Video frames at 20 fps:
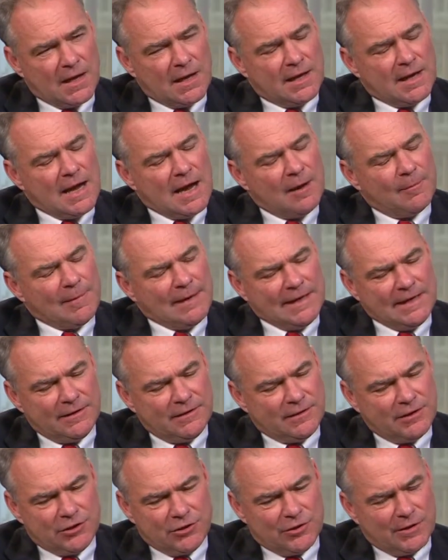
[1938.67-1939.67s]
How many
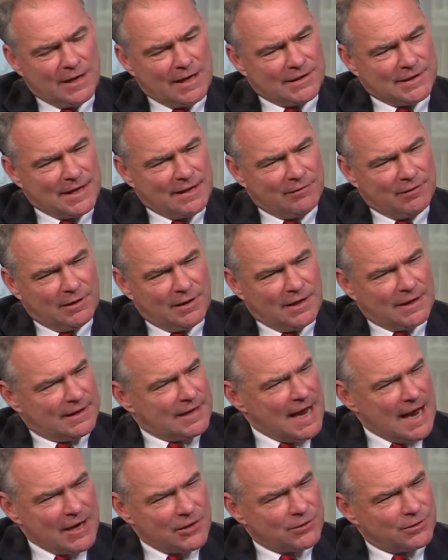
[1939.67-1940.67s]
did you guys have? A lot of
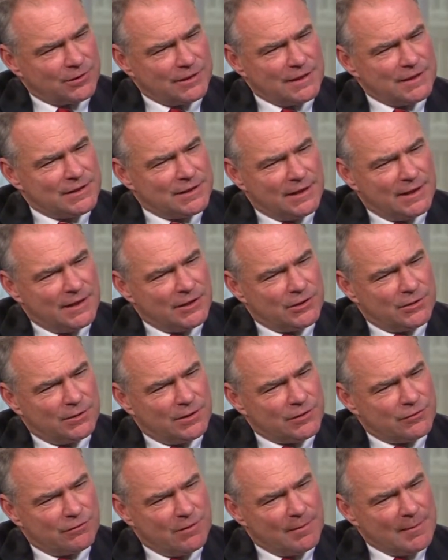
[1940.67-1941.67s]
casualties and
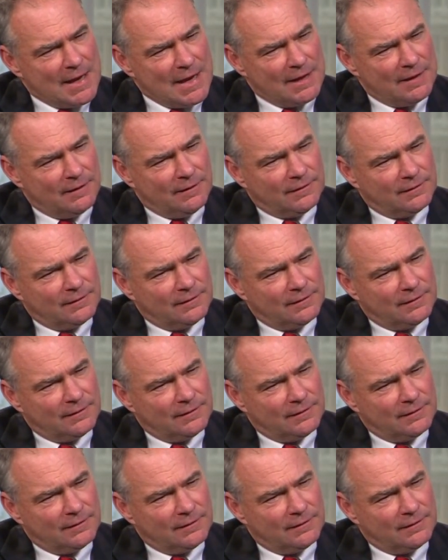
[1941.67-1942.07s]
injuries from that.